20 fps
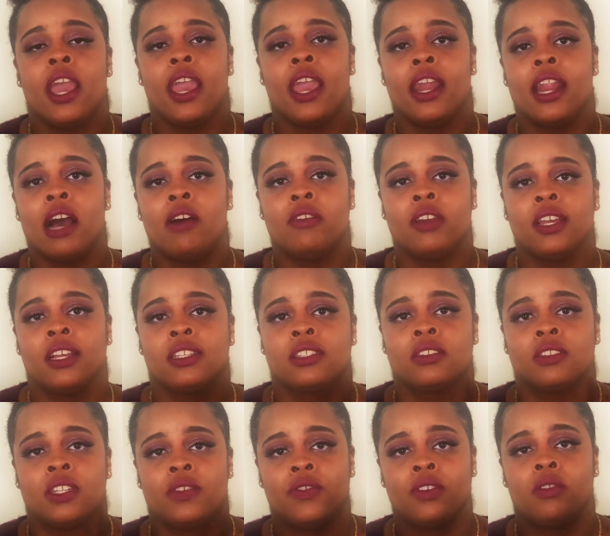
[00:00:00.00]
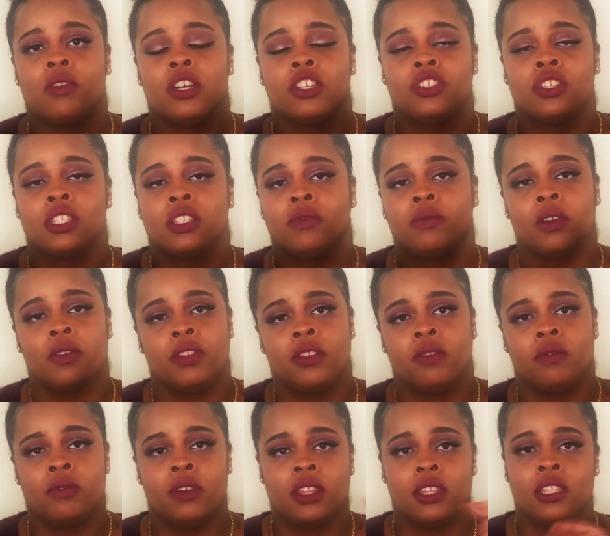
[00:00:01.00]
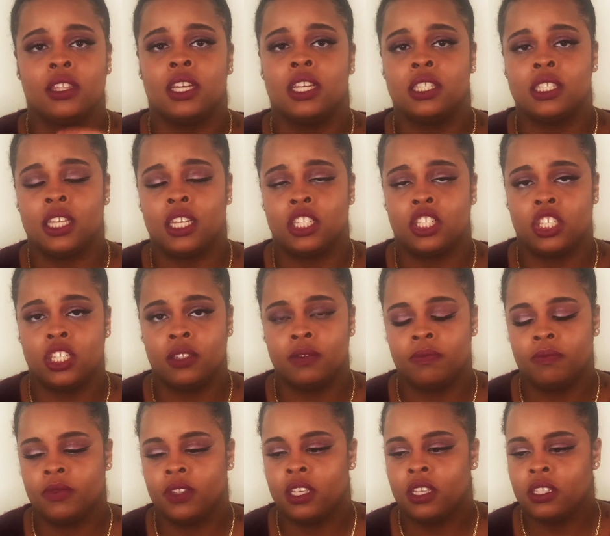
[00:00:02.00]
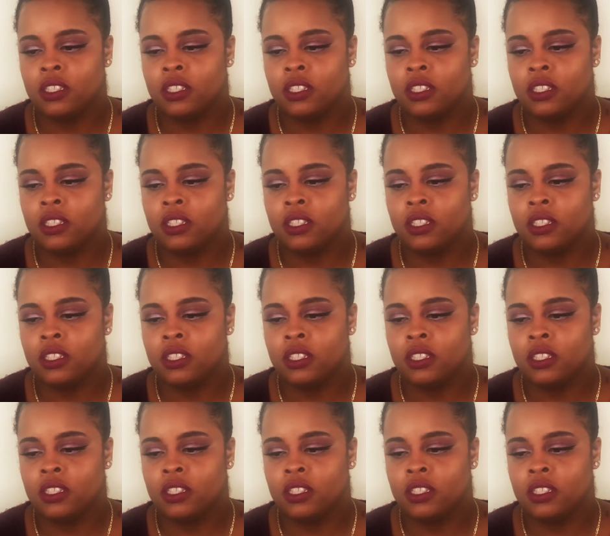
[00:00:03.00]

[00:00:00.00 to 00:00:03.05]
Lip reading: and I will answer different questions within that section.